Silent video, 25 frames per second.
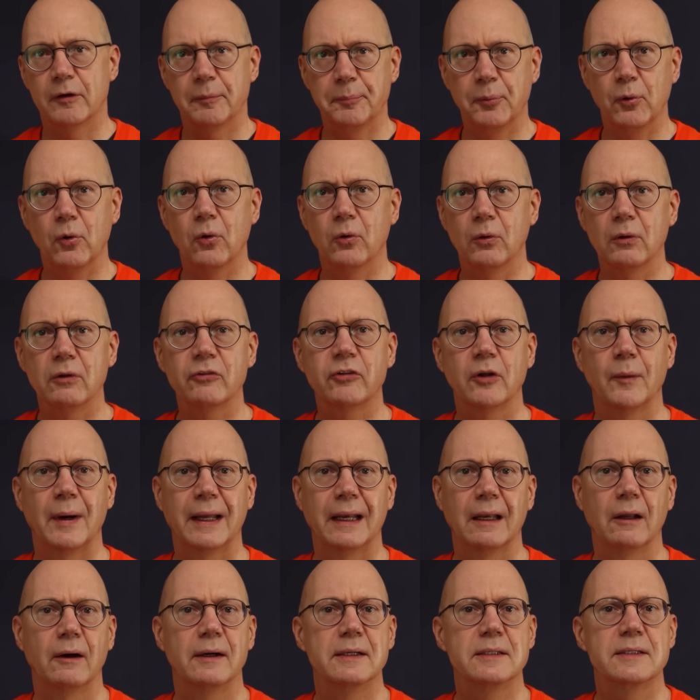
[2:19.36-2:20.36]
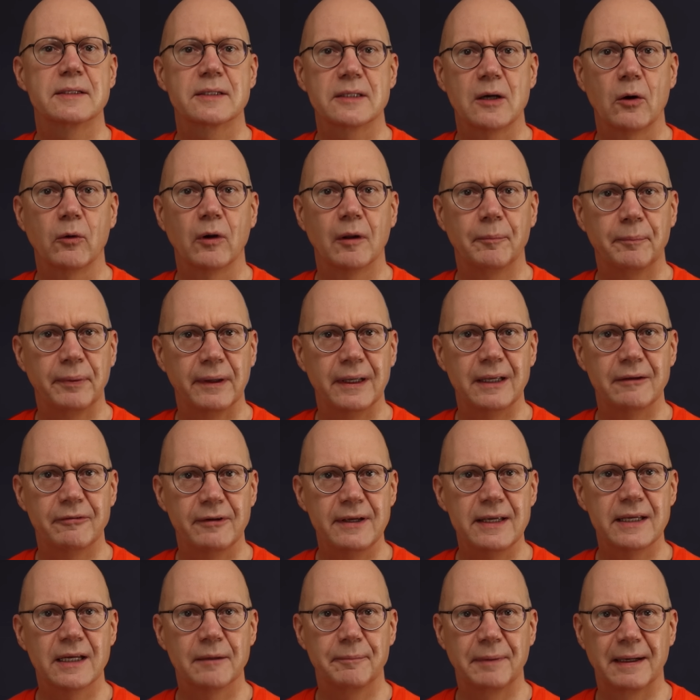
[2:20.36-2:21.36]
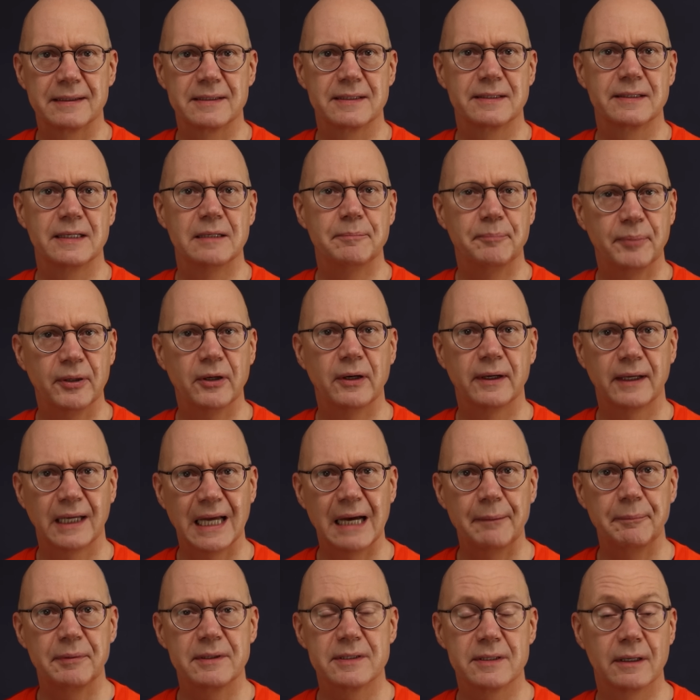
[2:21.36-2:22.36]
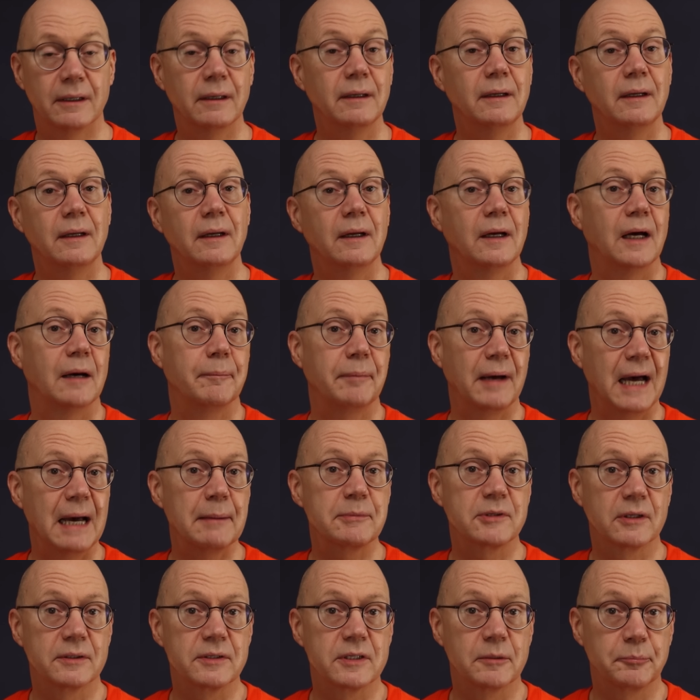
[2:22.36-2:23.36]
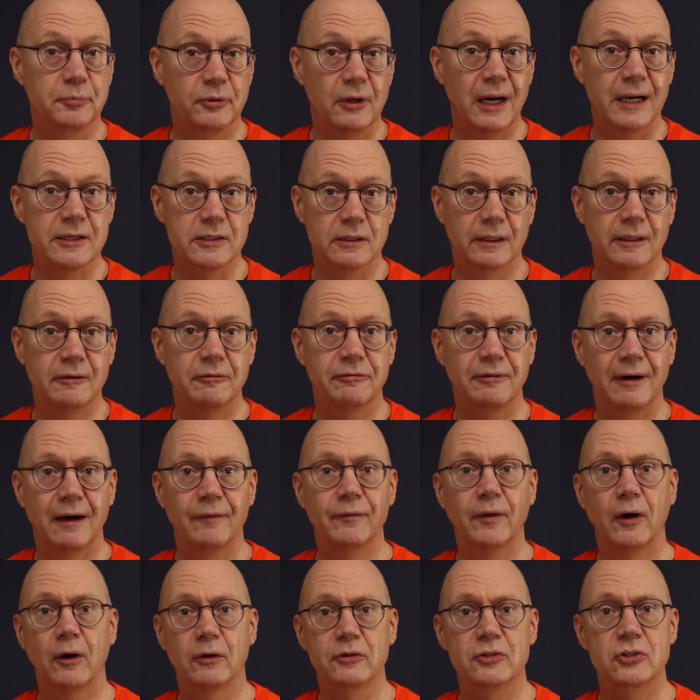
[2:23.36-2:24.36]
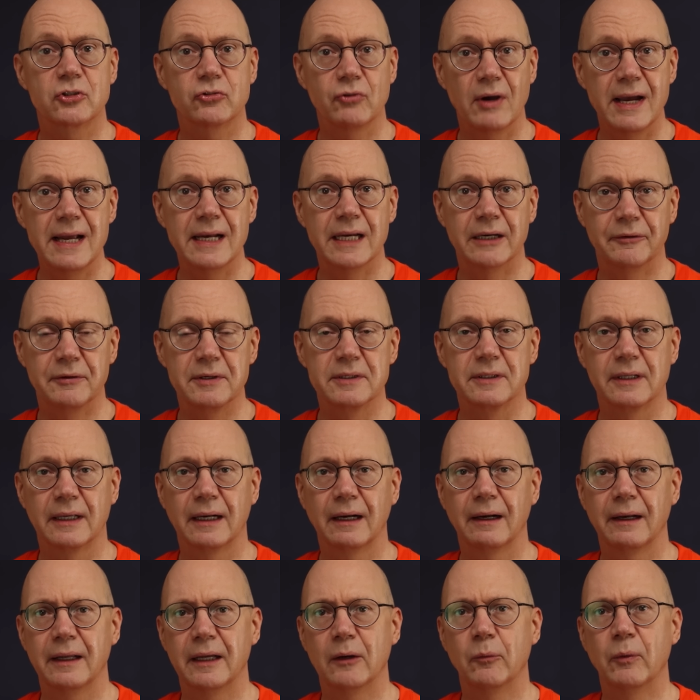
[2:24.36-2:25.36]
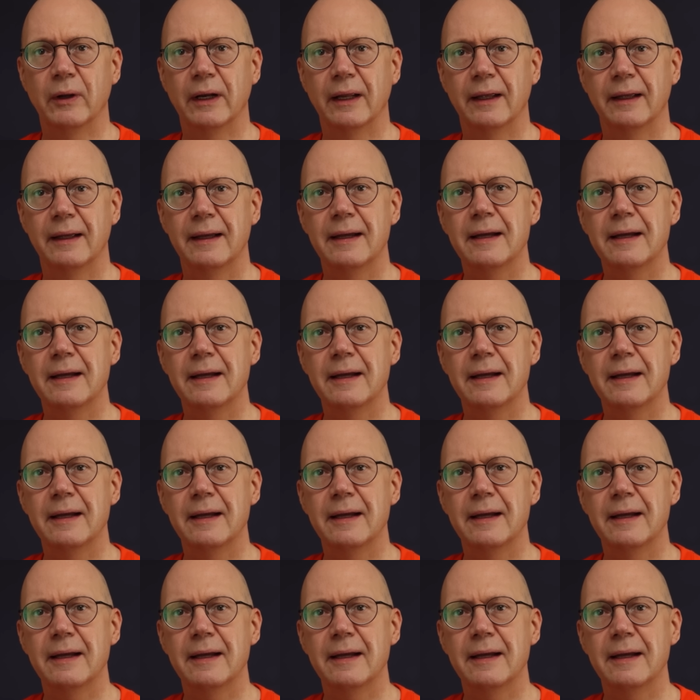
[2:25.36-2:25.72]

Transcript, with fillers: The report also analysed solar PV capacity per capita and perhaps unsurprisingly found that Australia is the clear winner